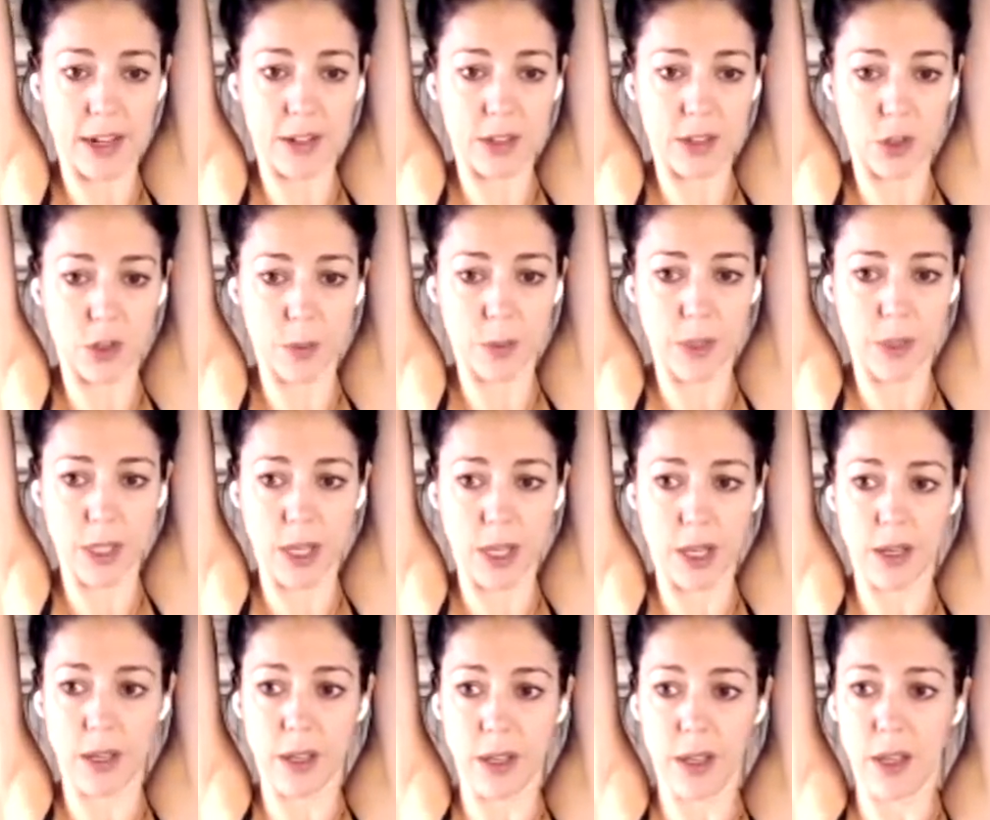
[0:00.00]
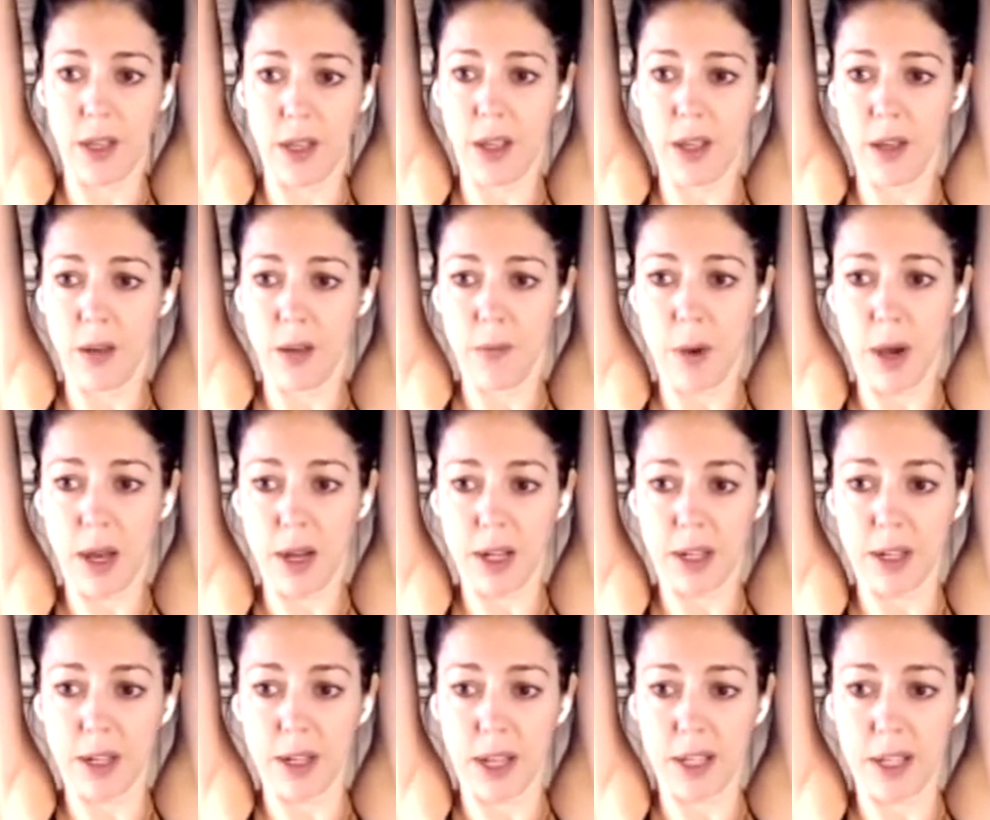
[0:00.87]
Supta
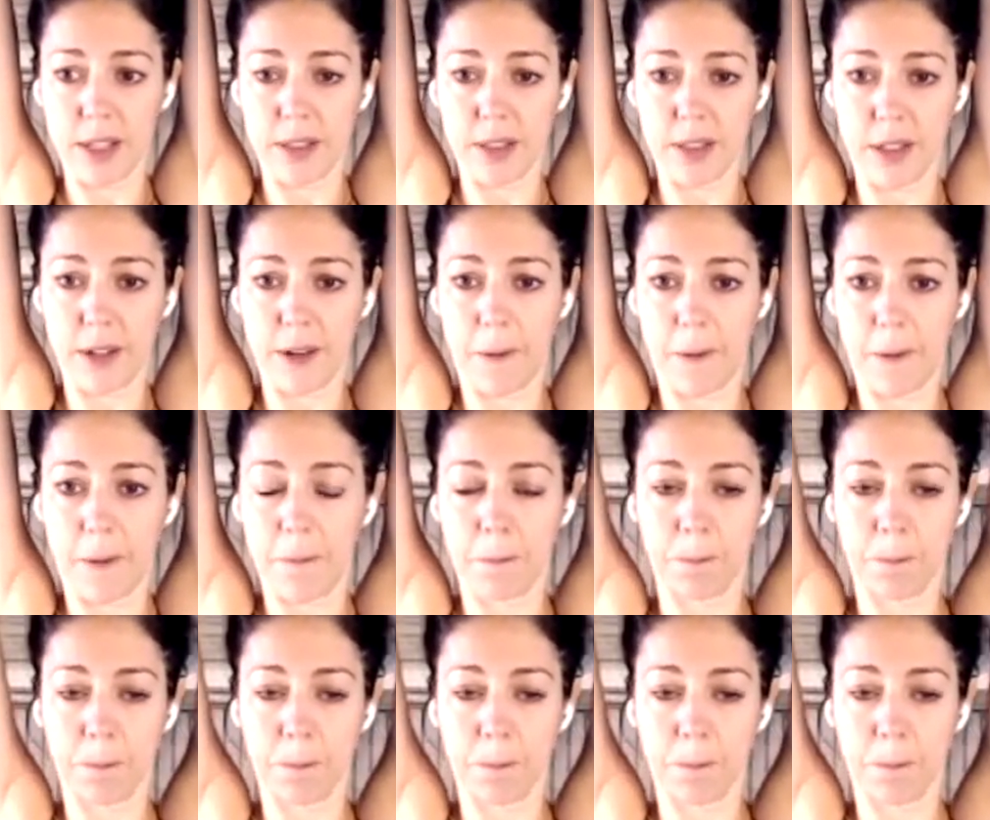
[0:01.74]
Baddha Konasana